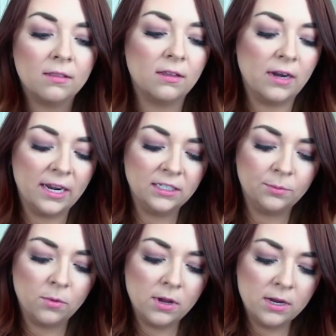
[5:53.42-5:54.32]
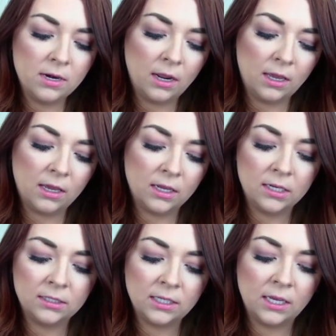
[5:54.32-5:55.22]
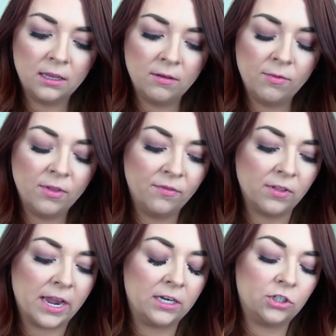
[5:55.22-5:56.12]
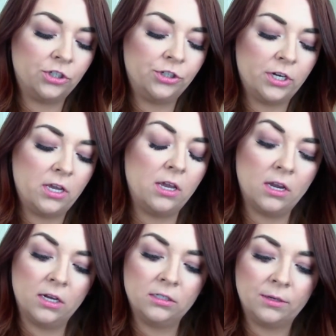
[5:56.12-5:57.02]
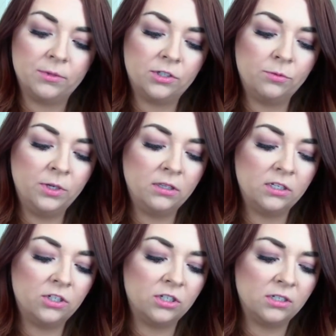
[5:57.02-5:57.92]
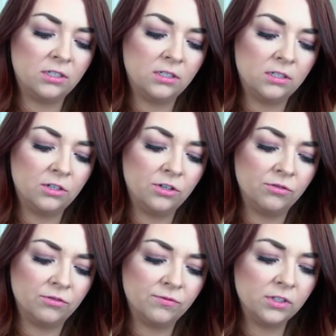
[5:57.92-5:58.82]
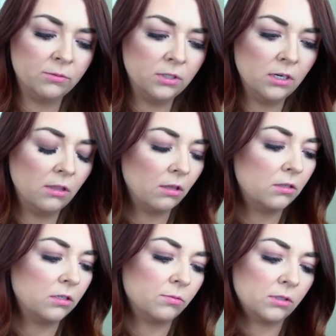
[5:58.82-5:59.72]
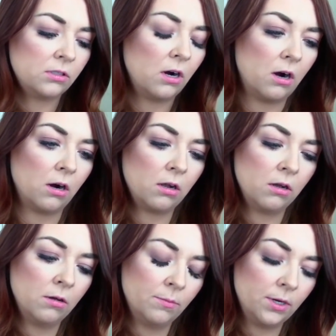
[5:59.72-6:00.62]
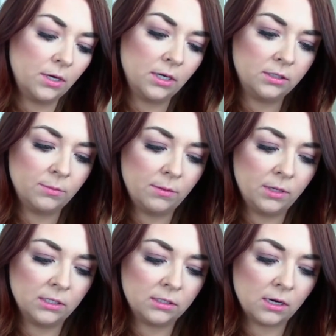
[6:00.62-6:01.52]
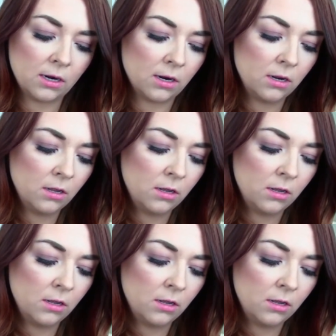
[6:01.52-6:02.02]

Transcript: The next one is In the Flesh, and I'm assuming this is nude. For some reason I thought this was dark. I guess maybe it's not.